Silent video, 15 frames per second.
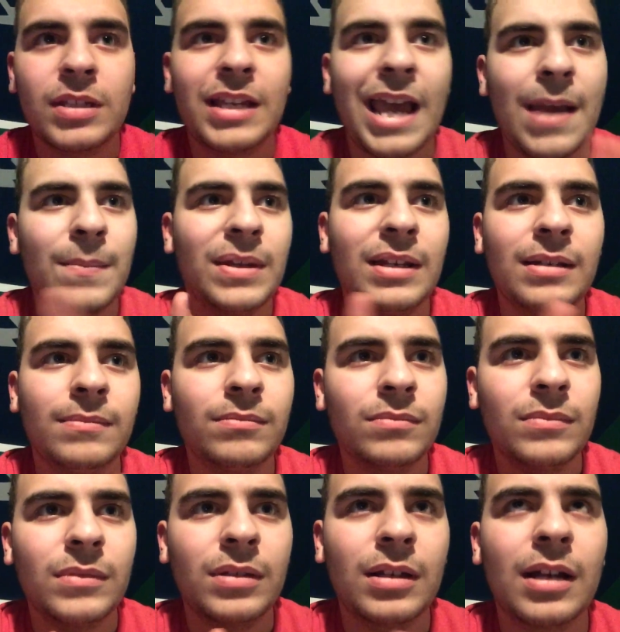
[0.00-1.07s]
game and
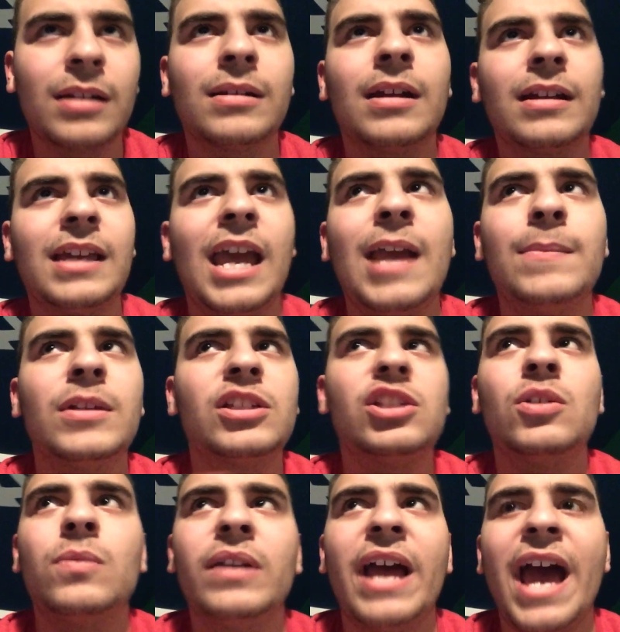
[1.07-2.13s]
a game to
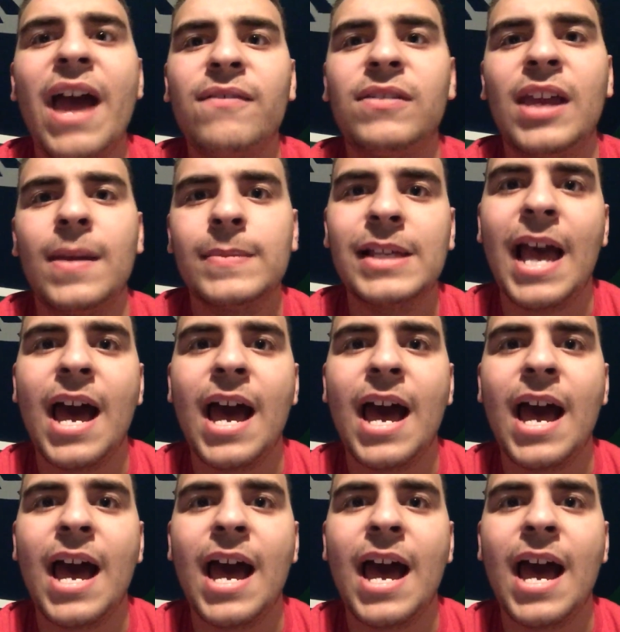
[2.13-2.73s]
2.5 games